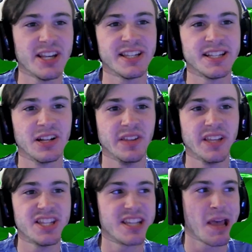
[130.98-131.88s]
it
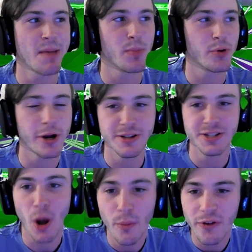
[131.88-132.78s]
deletes temporary
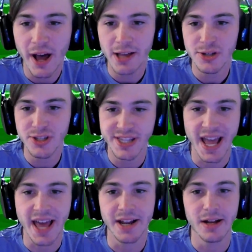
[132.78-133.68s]
dump files
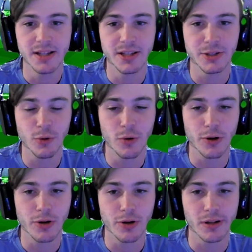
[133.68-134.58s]
that
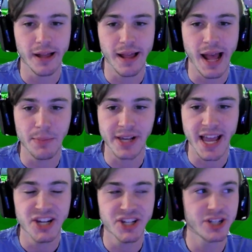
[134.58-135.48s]
your
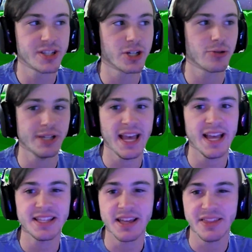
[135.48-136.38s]
applications
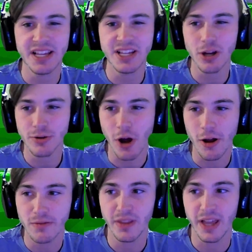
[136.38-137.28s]
create. These are
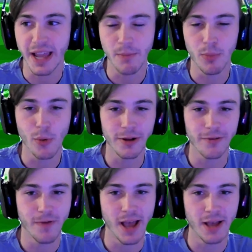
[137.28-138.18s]
not like important
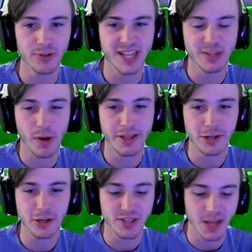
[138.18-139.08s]
files, that's why they're
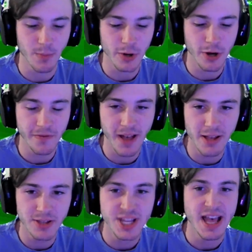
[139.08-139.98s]
called temporary
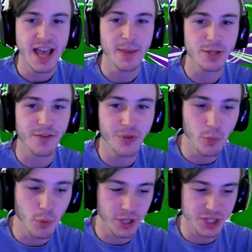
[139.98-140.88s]
files. And there's a few
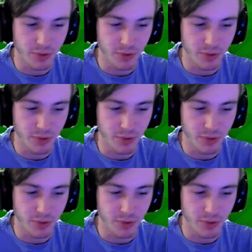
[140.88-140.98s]
more that you want to